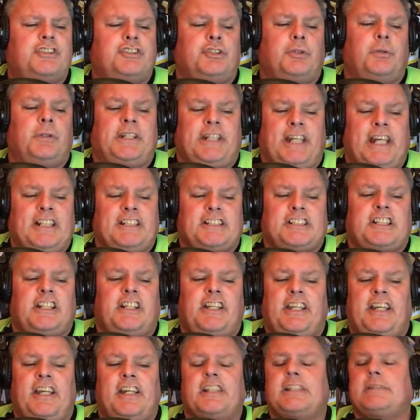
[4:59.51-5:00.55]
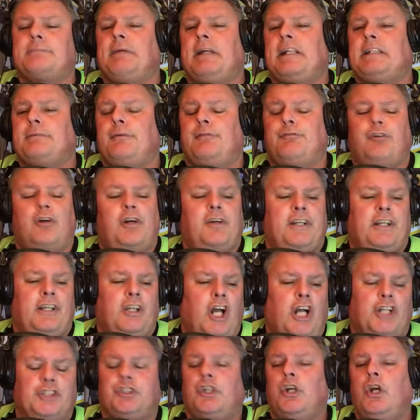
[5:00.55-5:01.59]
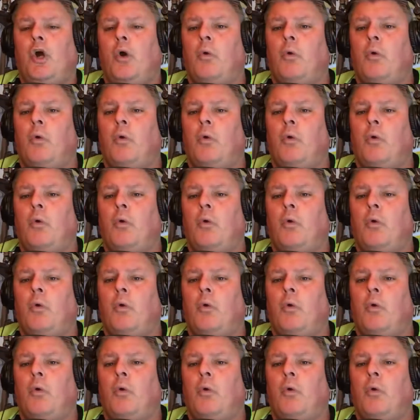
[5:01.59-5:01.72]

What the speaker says: so it can't study the airspace before any launch.